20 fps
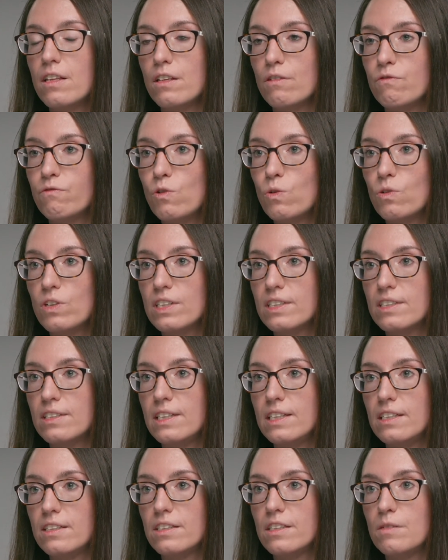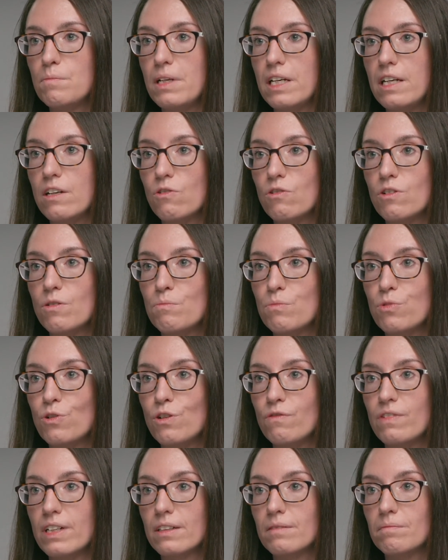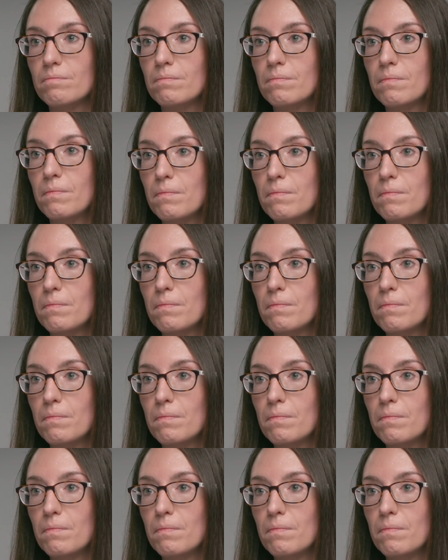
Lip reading: focus needs to be on improving